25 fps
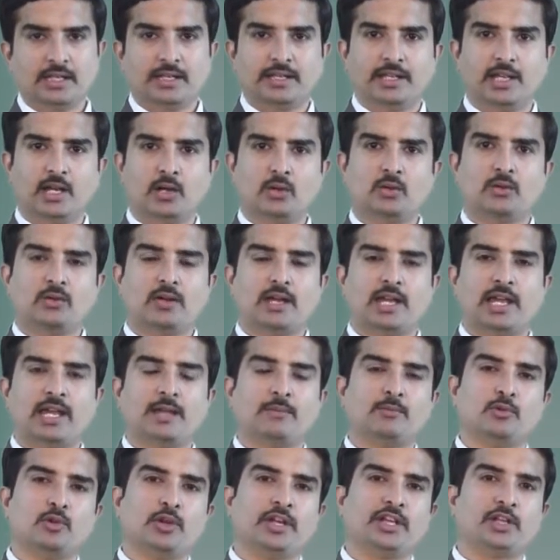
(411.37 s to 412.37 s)
Now I
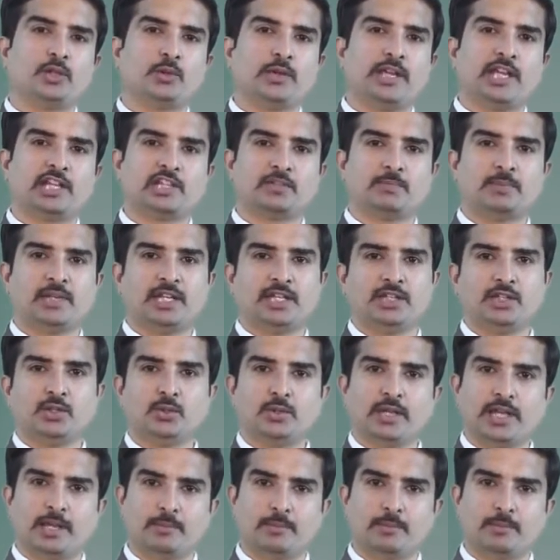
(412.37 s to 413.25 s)
am going to explain you